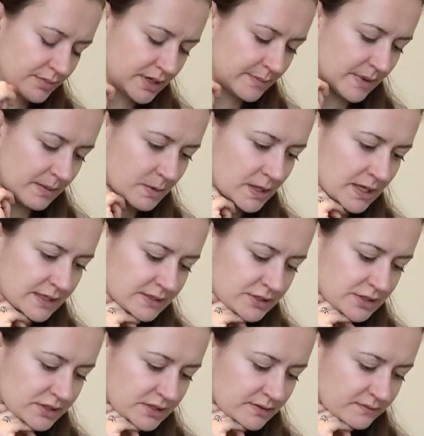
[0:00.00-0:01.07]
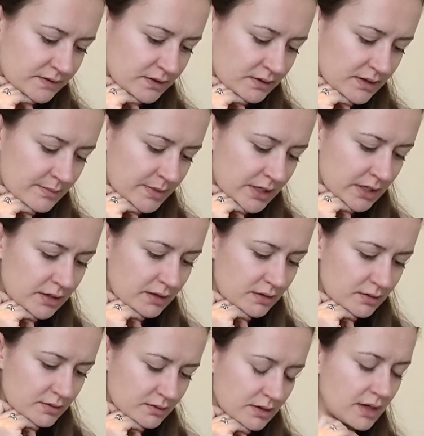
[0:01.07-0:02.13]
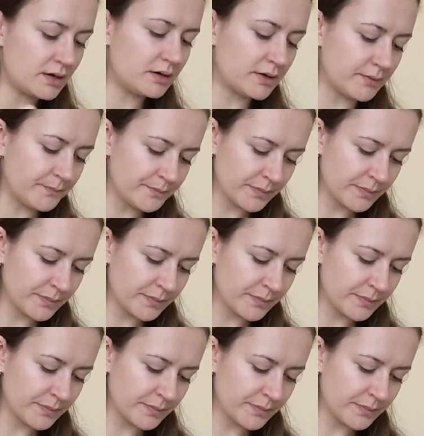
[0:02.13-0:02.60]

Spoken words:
but maybe that's just if they're limited. I don't know.